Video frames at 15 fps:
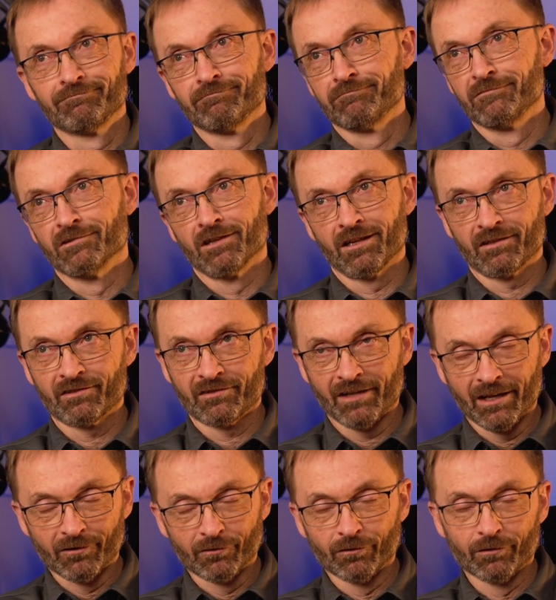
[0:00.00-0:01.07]
not
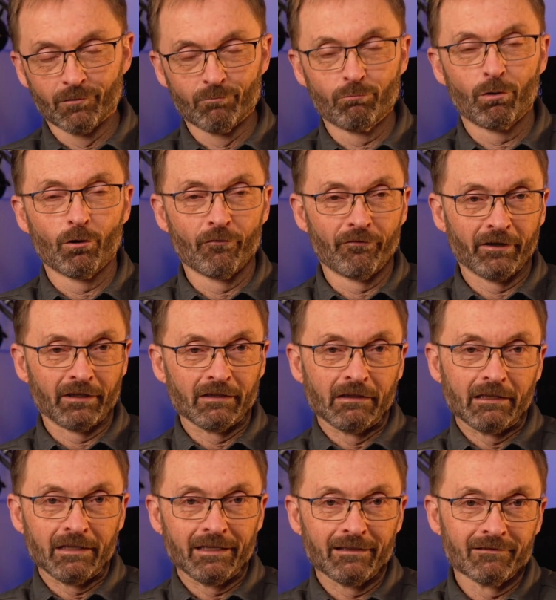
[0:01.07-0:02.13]
centered
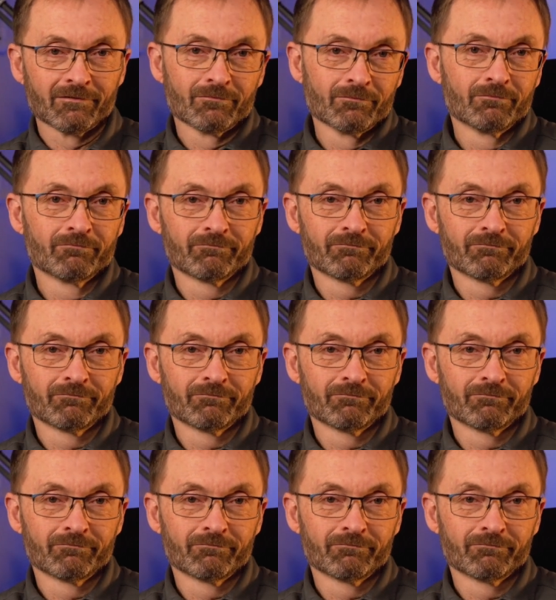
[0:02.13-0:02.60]
perfectly, and